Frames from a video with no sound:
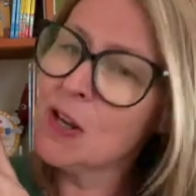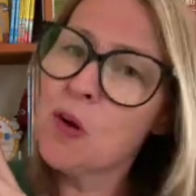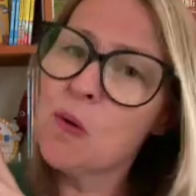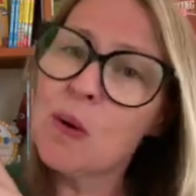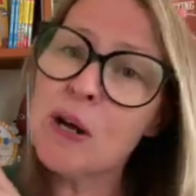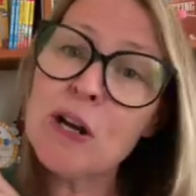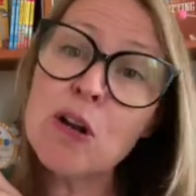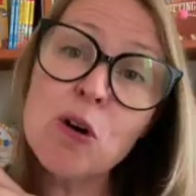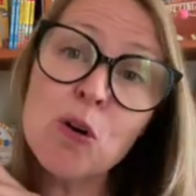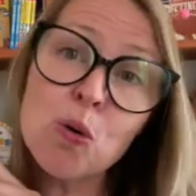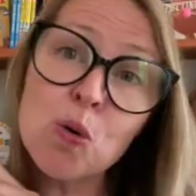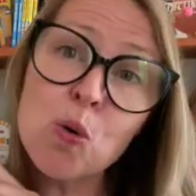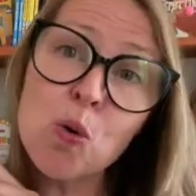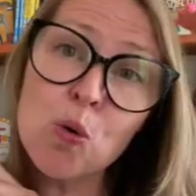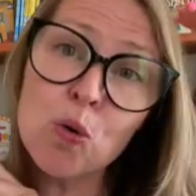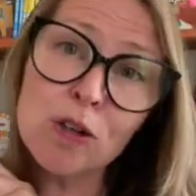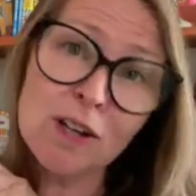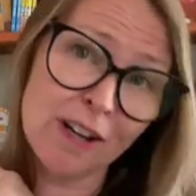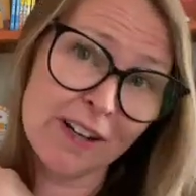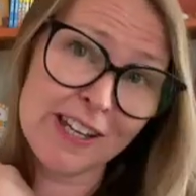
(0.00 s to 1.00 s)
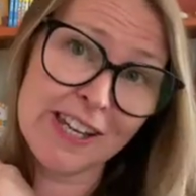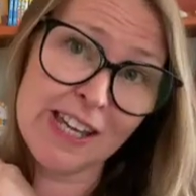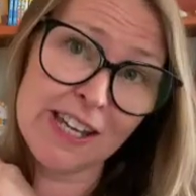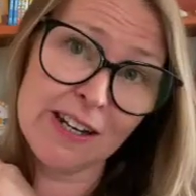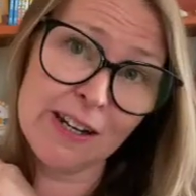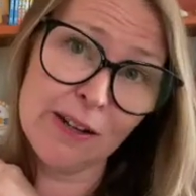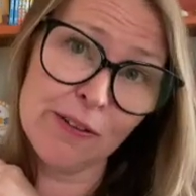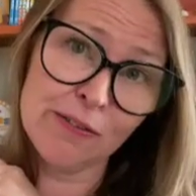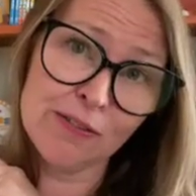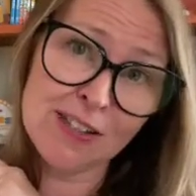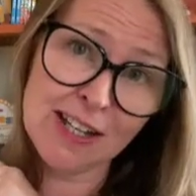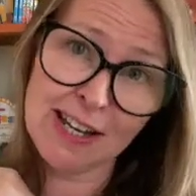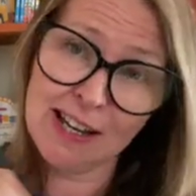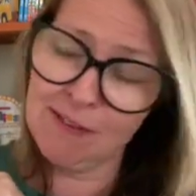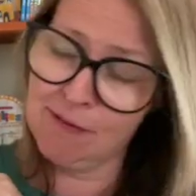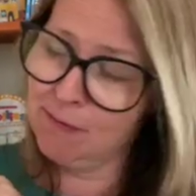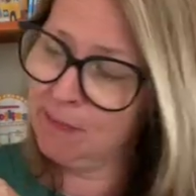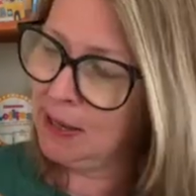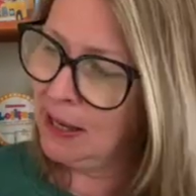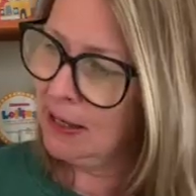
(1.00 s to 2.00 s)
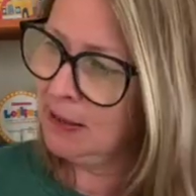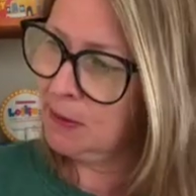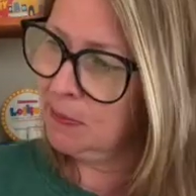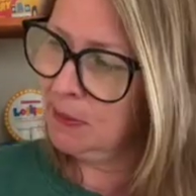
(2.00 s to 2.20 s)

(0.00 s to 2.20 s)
We're not all lucky enough to have pets.